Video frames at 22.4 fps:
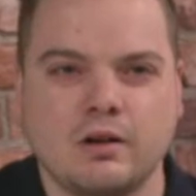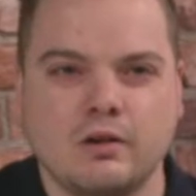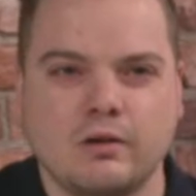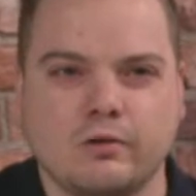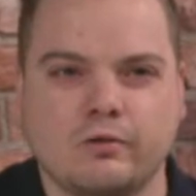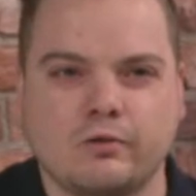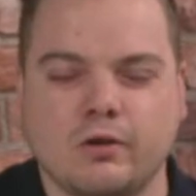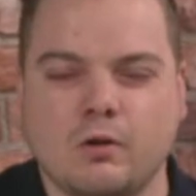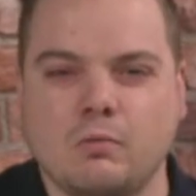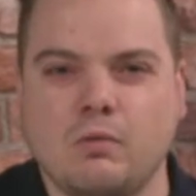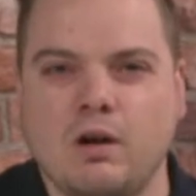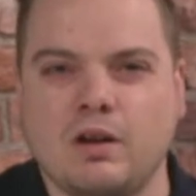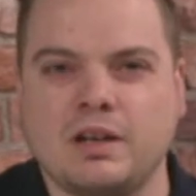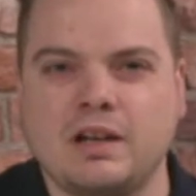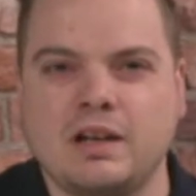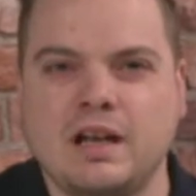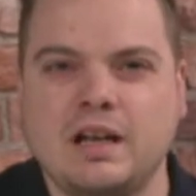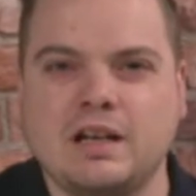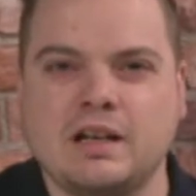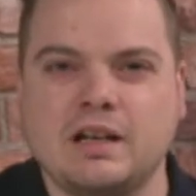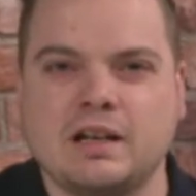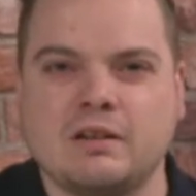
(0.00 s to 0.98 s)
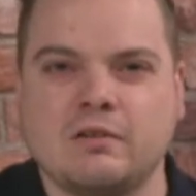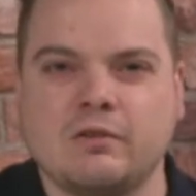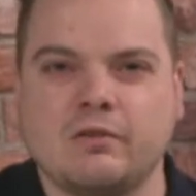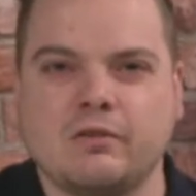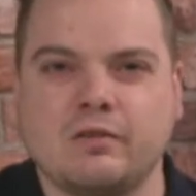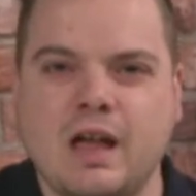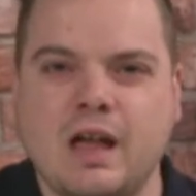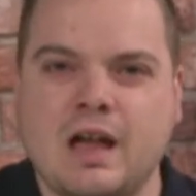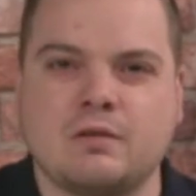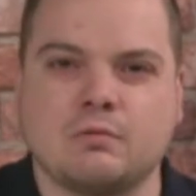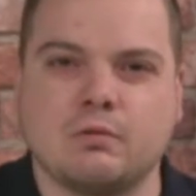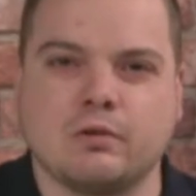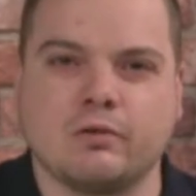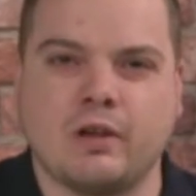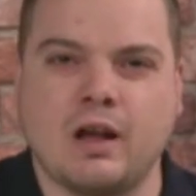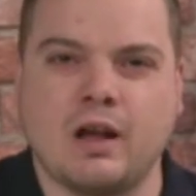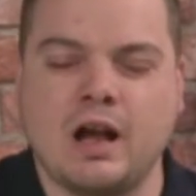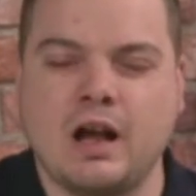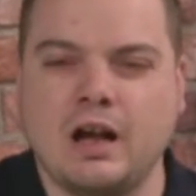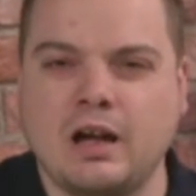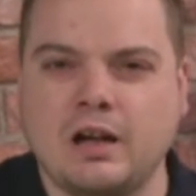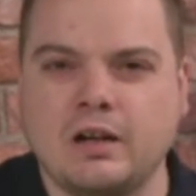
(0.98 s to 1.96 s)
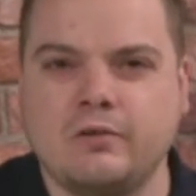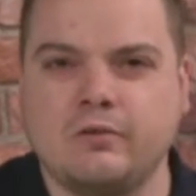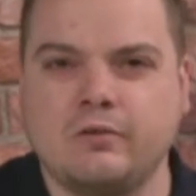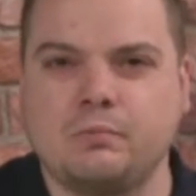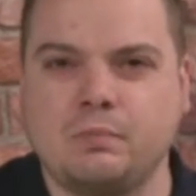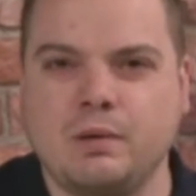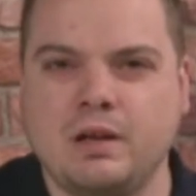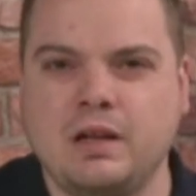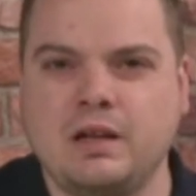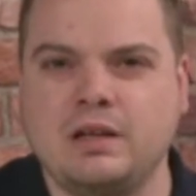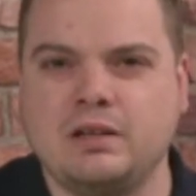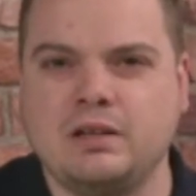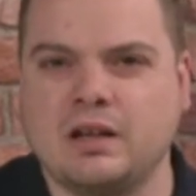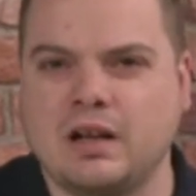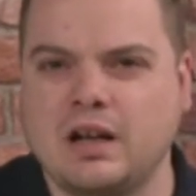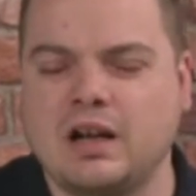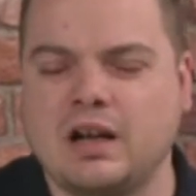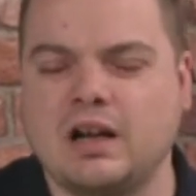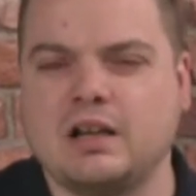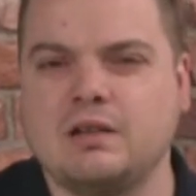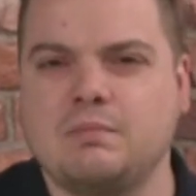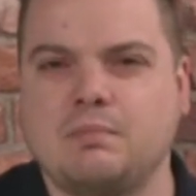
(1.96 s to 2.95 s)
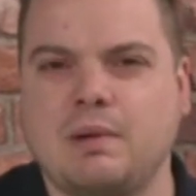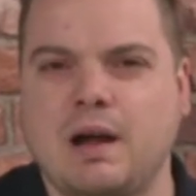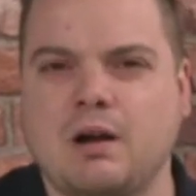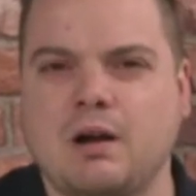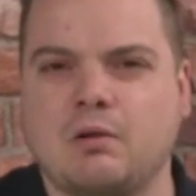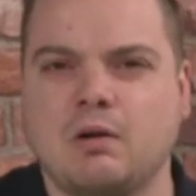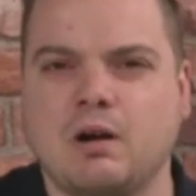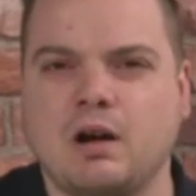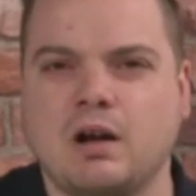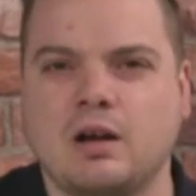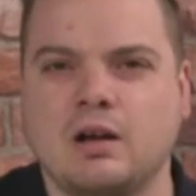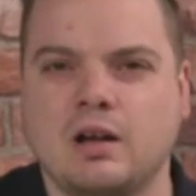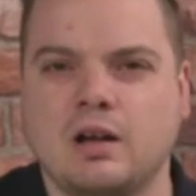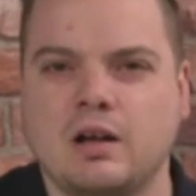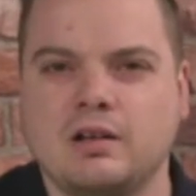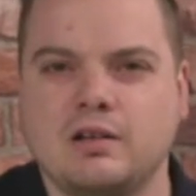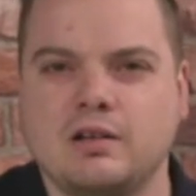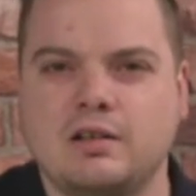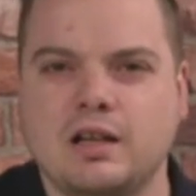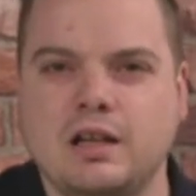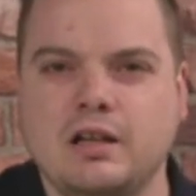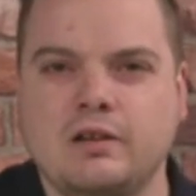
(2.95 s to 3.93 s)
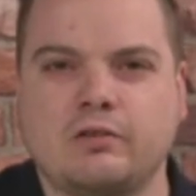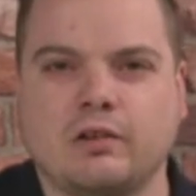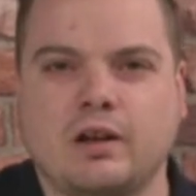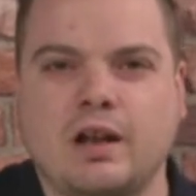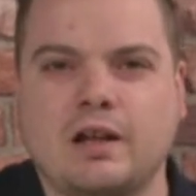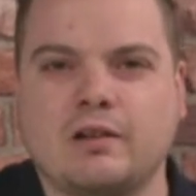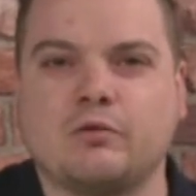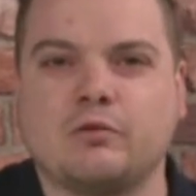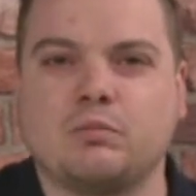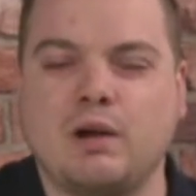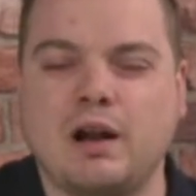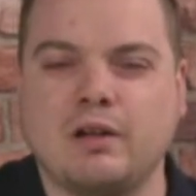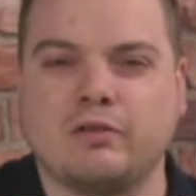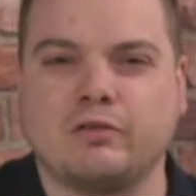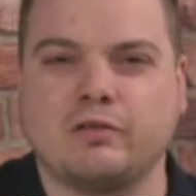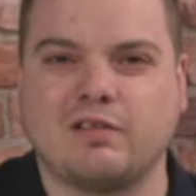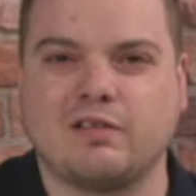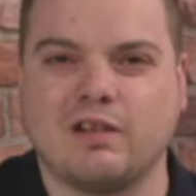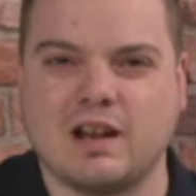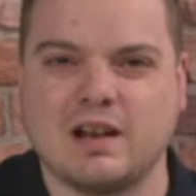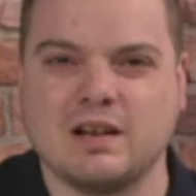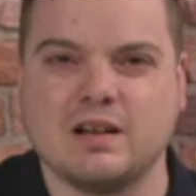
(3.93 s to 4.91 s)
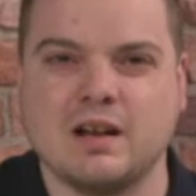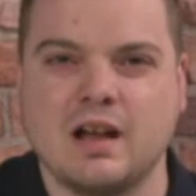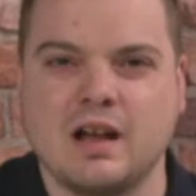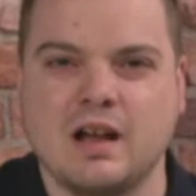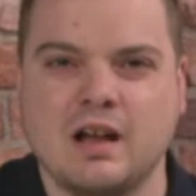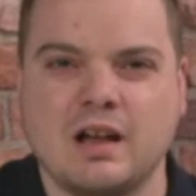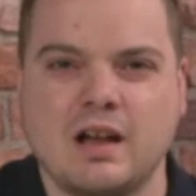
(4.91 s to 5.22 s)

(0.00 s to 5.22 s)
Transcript: So, what they needed instead was a high speed, high power diesel express train